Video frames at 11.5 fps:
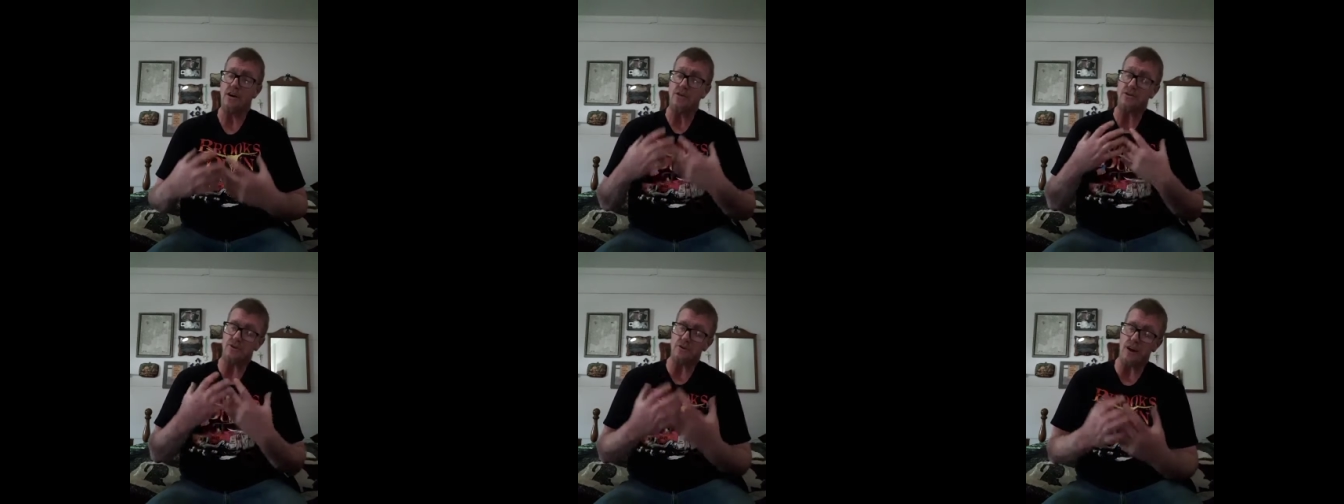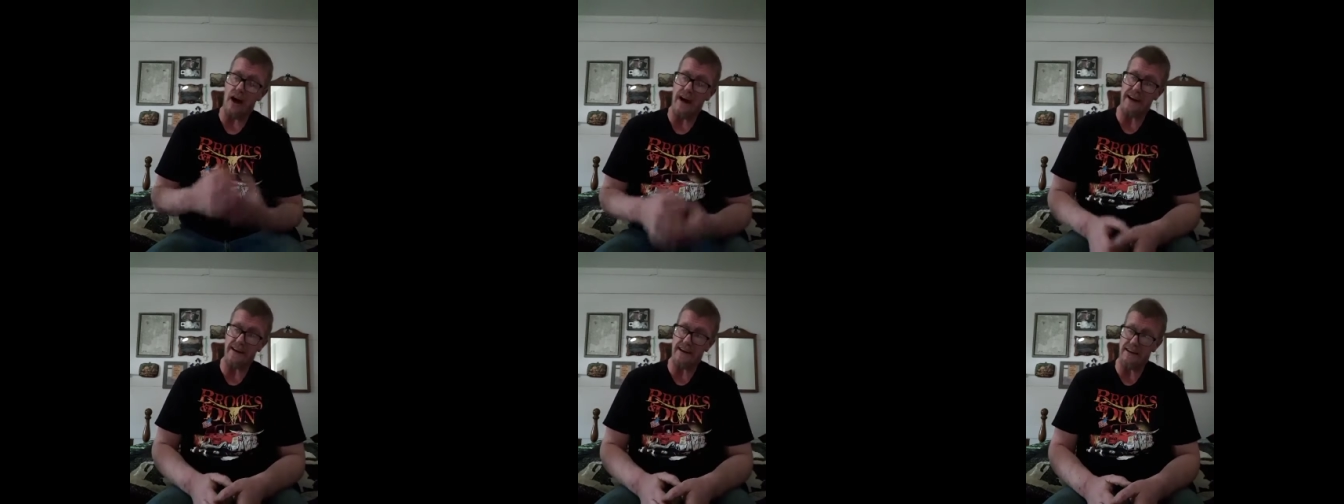your
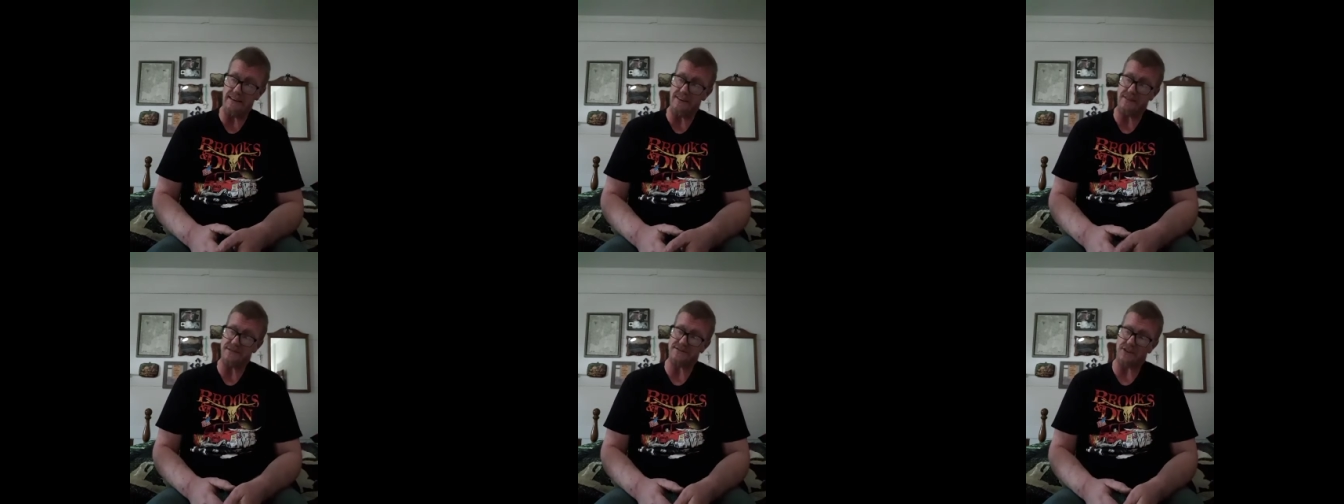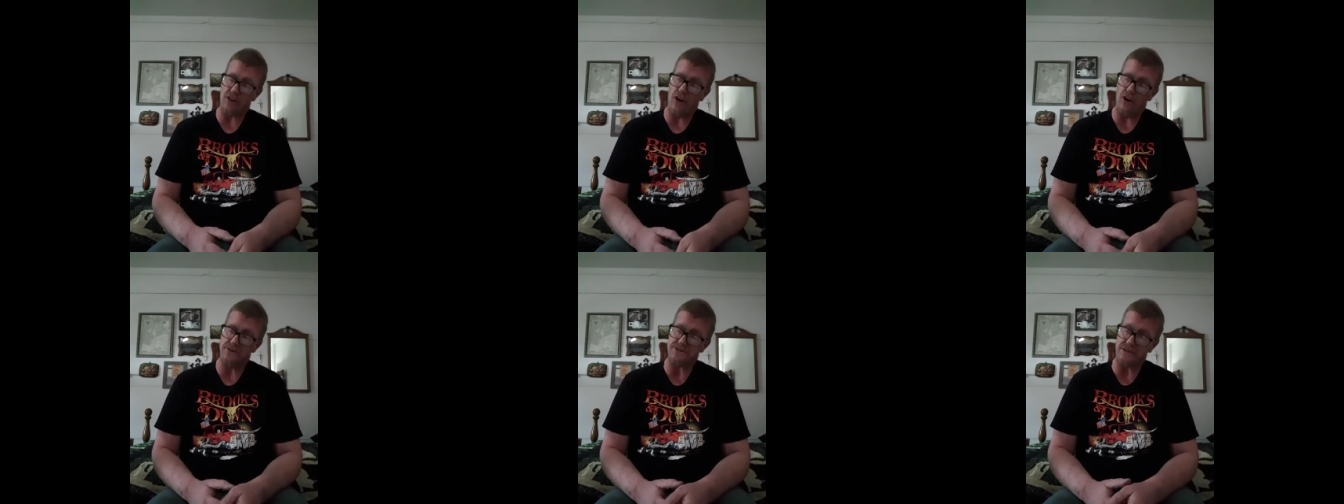light into this
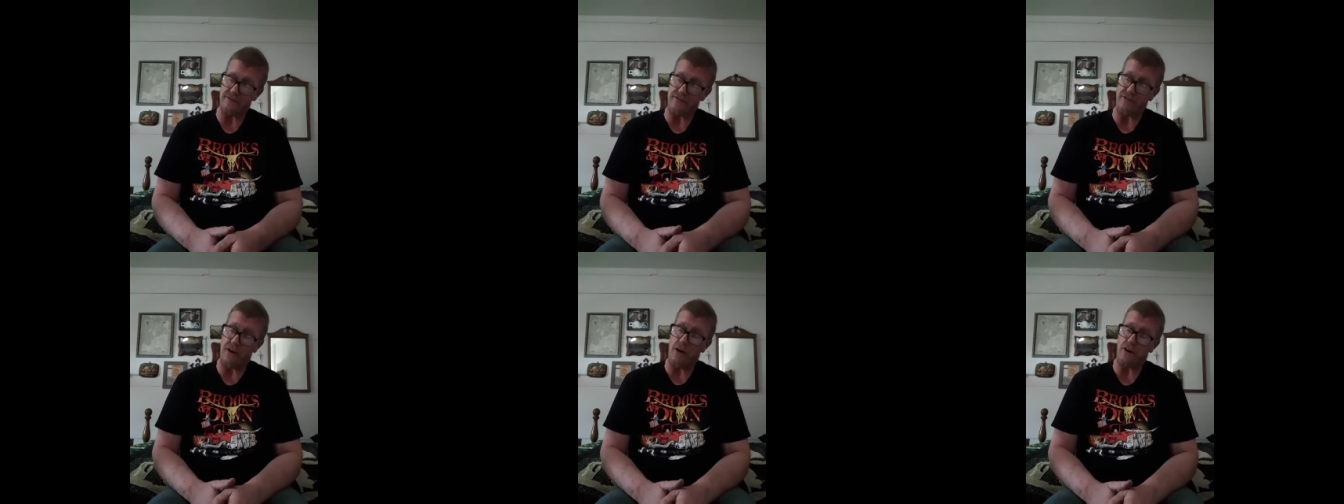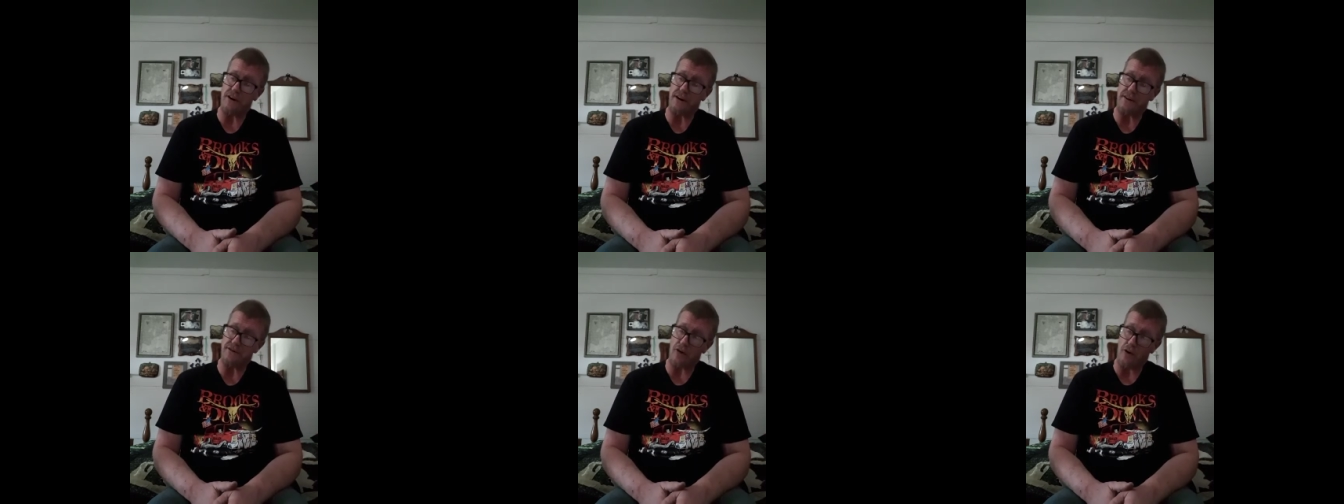lost and fallen
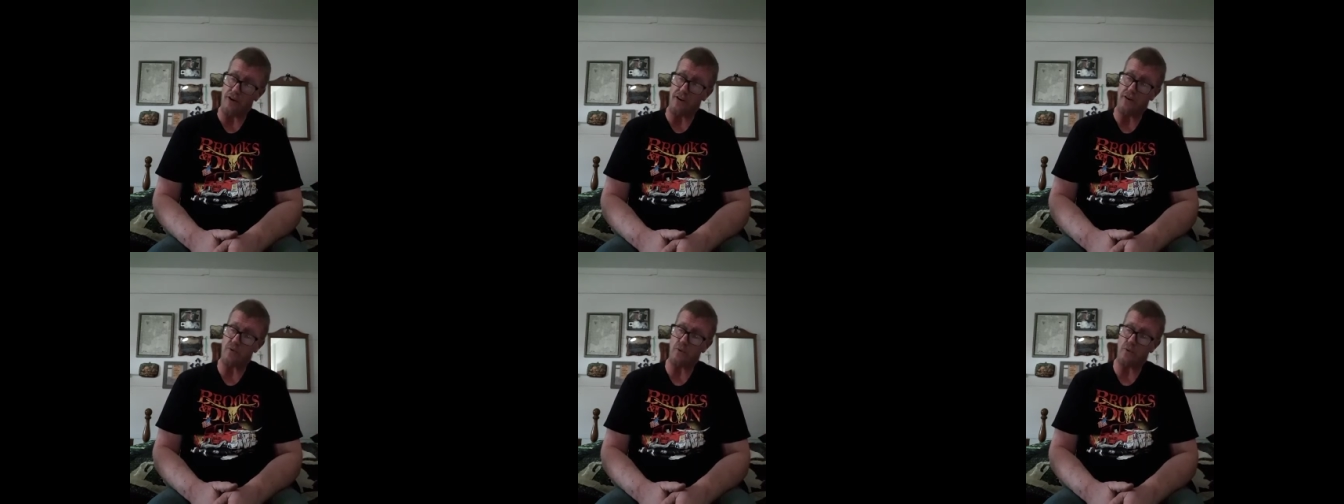and darkened